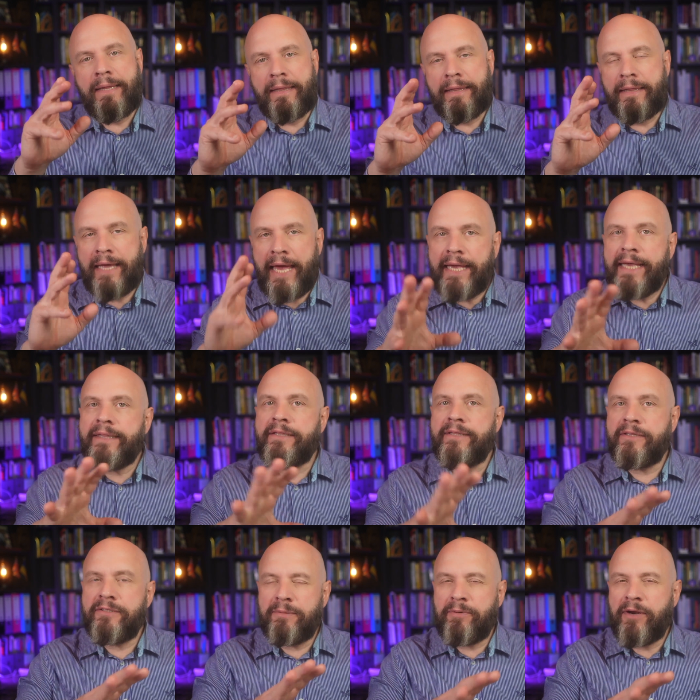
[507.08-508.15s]
like in an
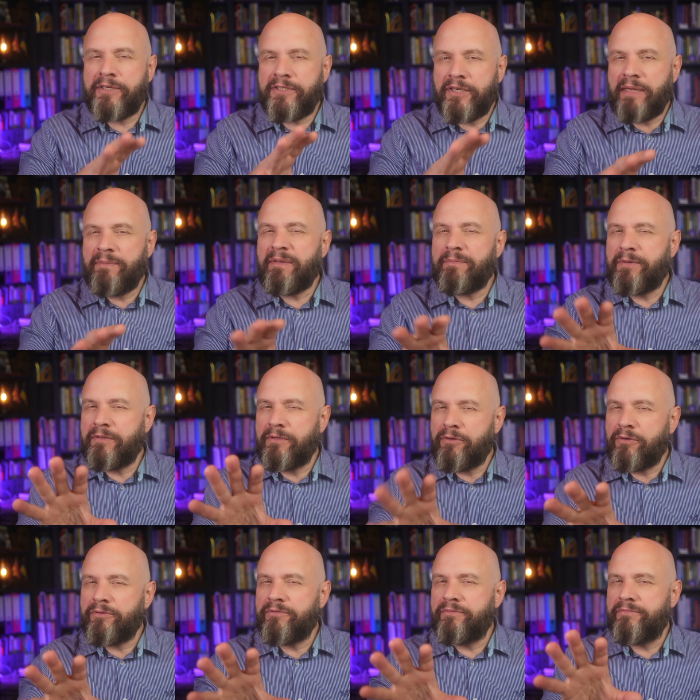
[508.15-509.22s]
enterprise agreement, but
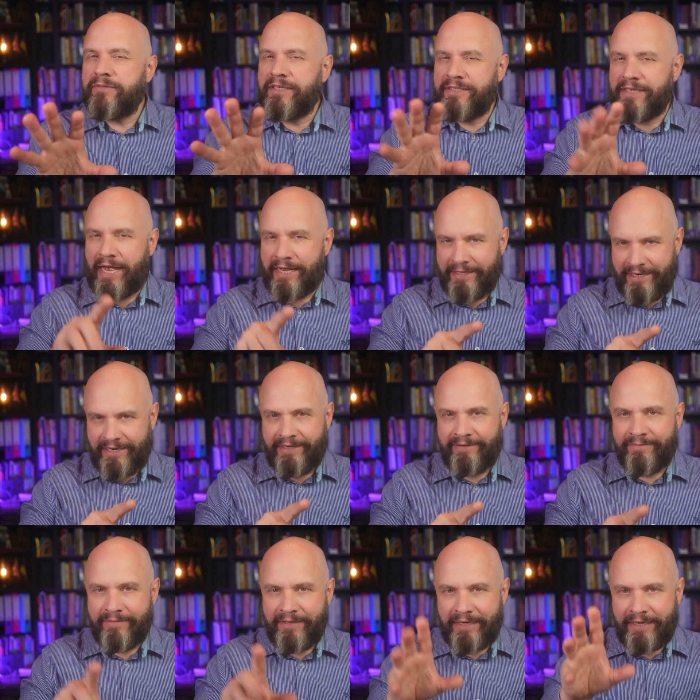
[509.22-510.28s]
not exactly.
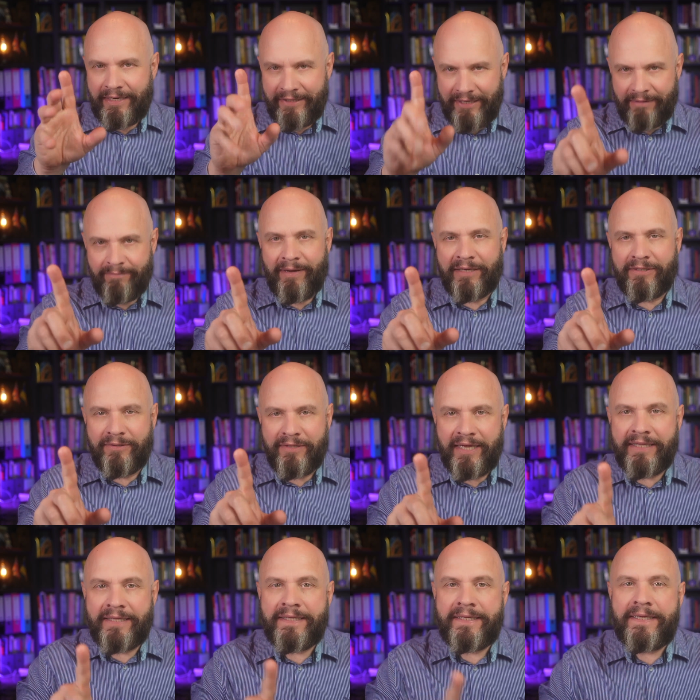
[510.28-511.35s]
I'll get back to
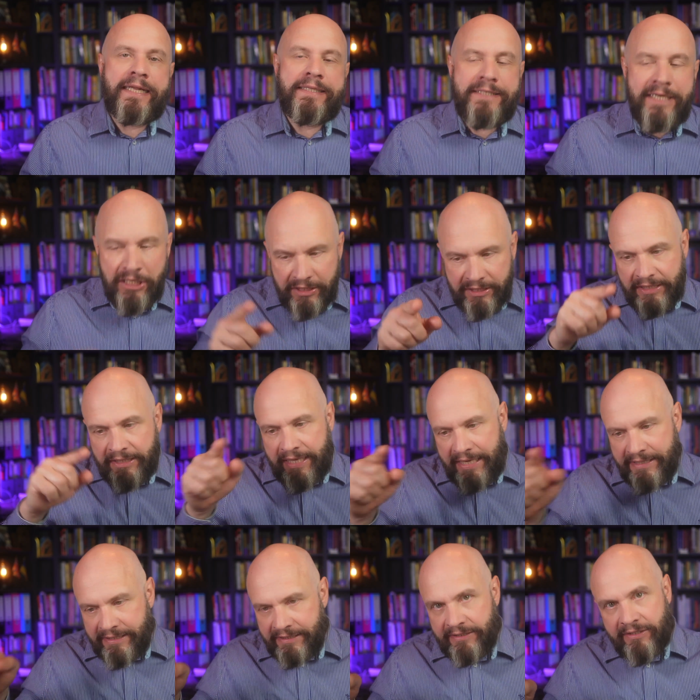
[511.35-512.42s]
that. Additional
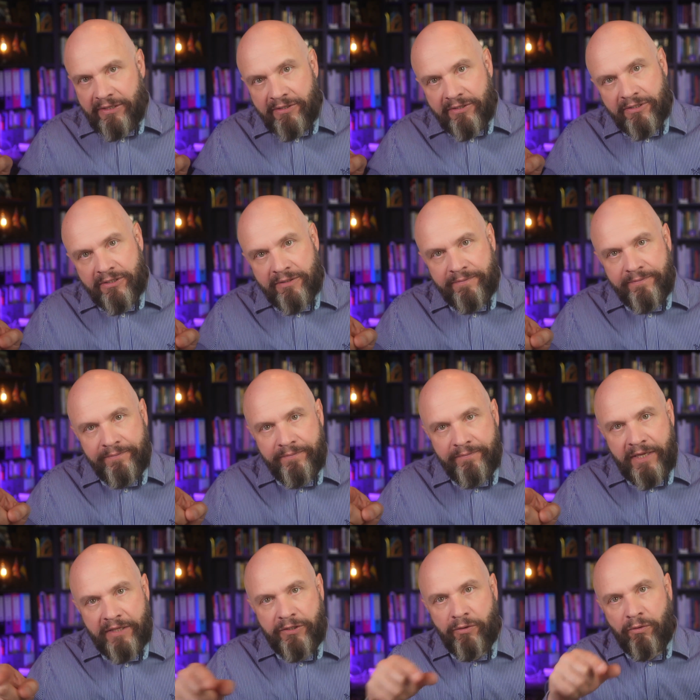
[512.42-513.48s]
licenses
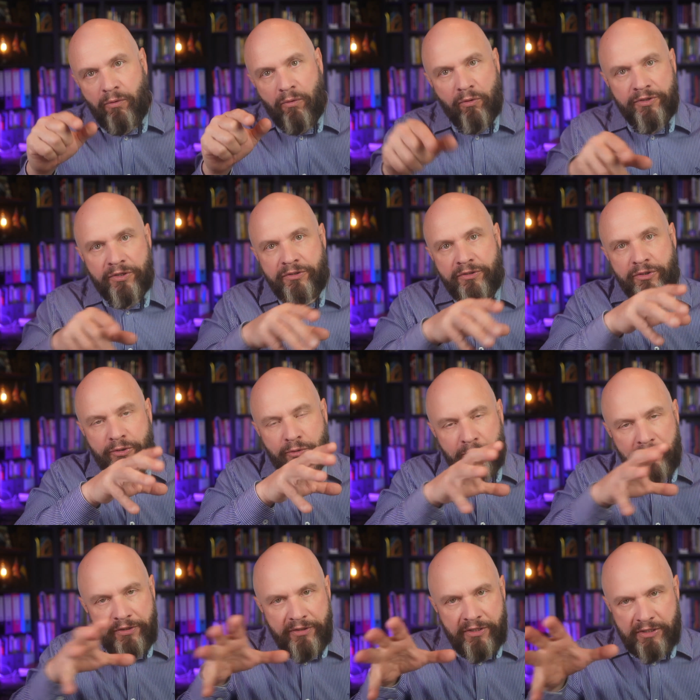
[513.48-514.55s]
that you order
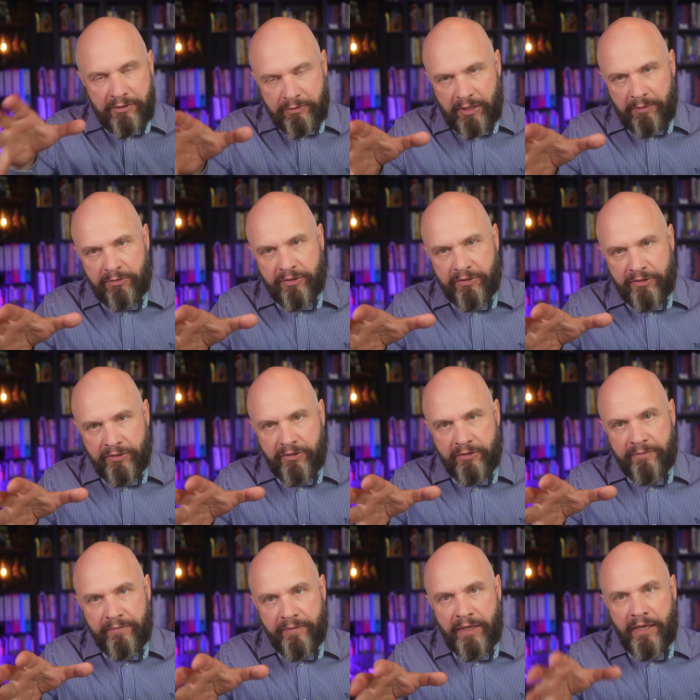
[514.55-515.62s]
during the subscription
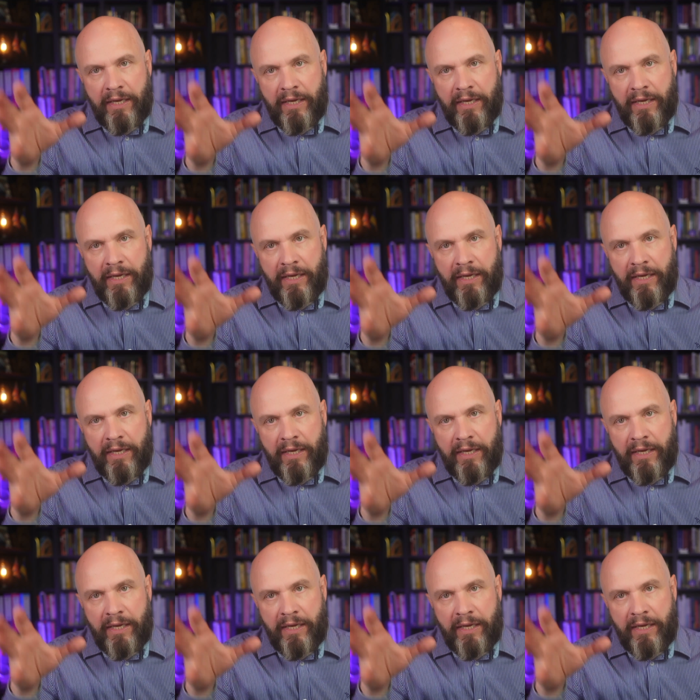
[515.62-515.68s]
term